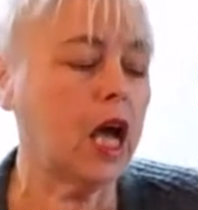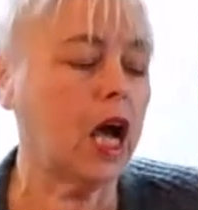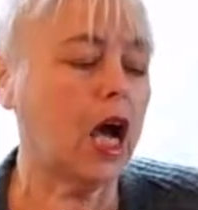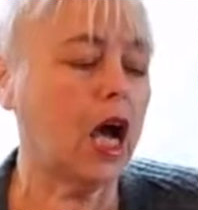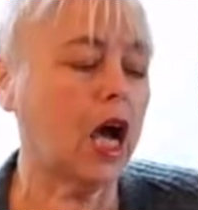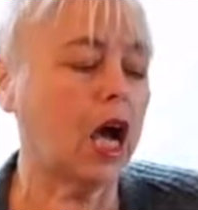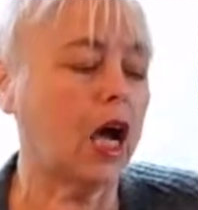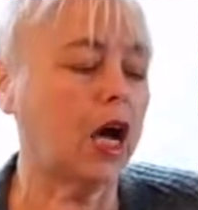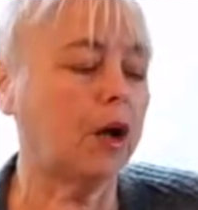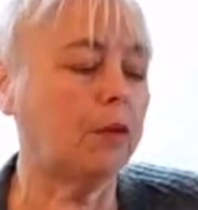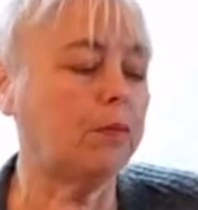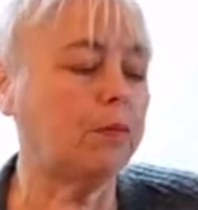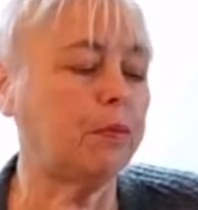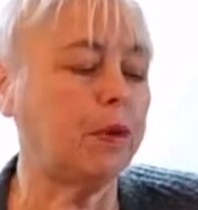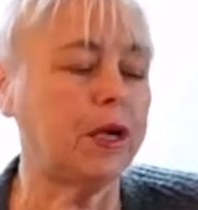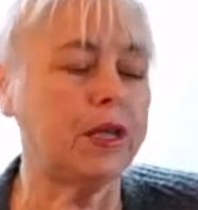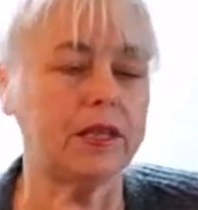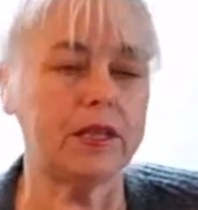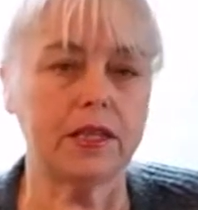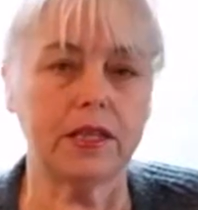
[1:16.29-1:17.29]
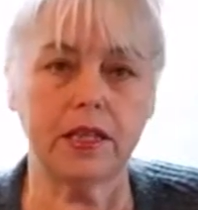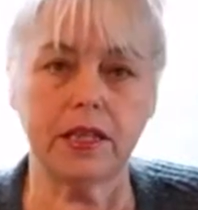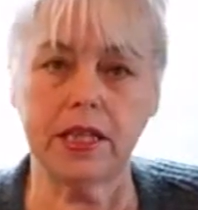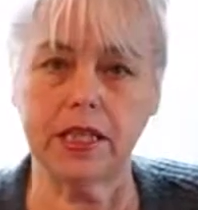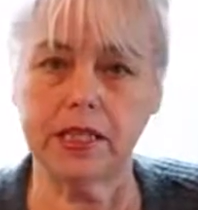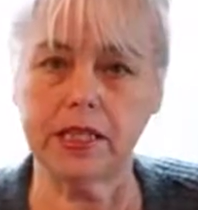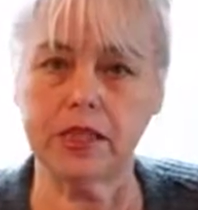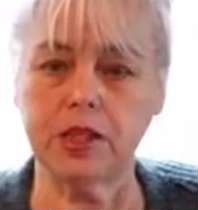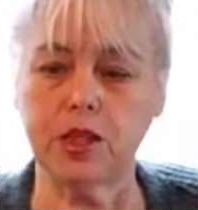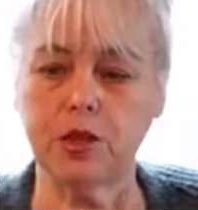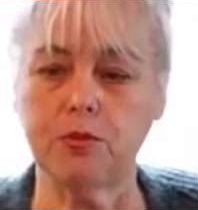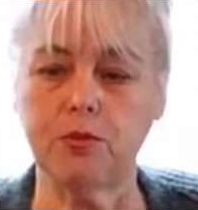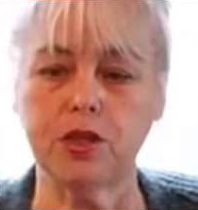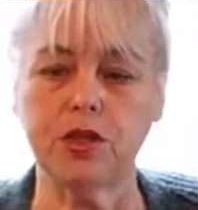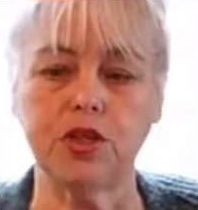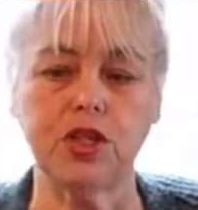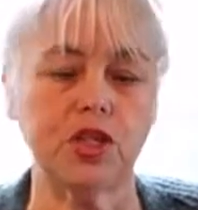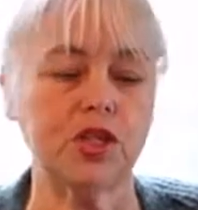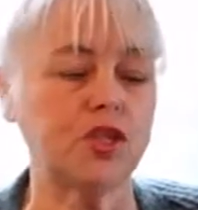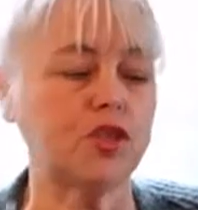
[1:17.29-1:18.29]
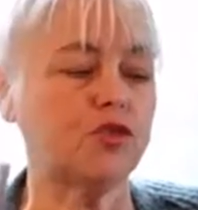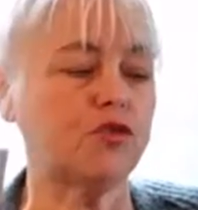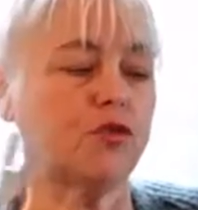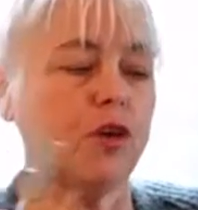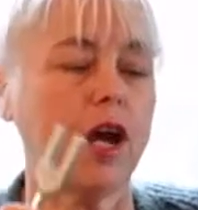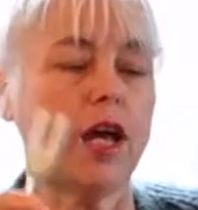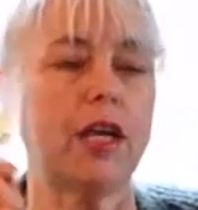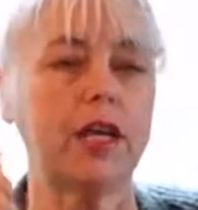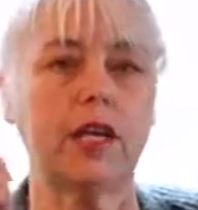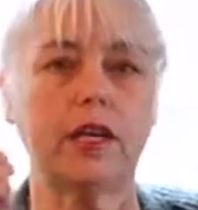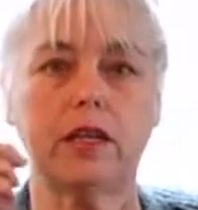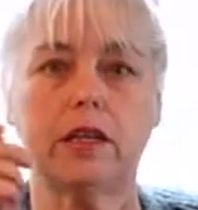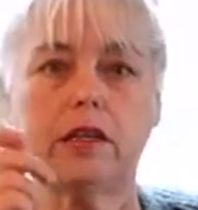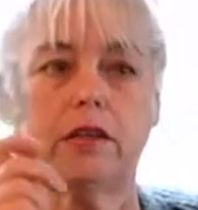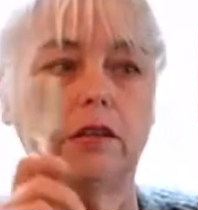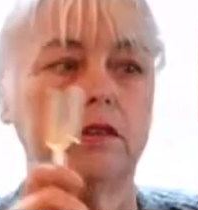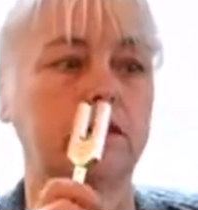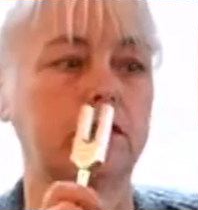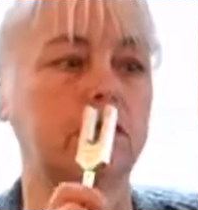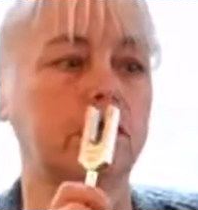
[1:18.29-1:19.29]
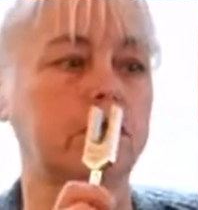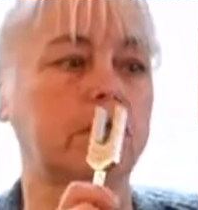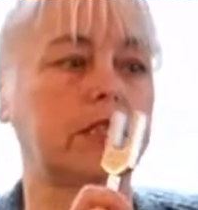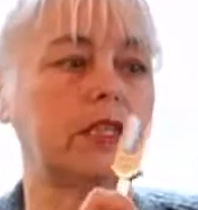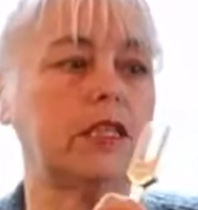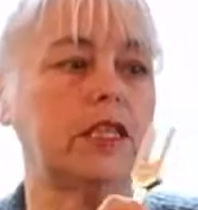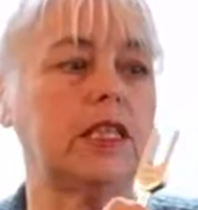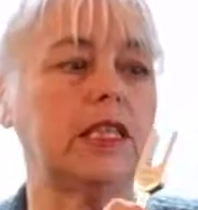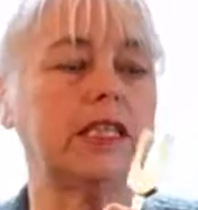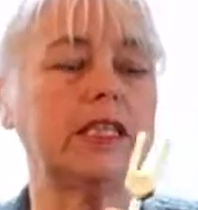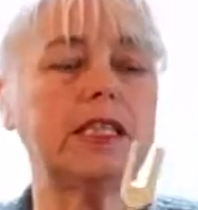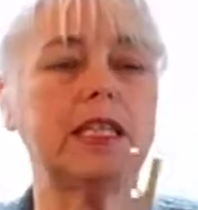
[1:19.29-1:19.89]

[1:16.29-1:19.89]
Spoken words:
But this, you would just strike this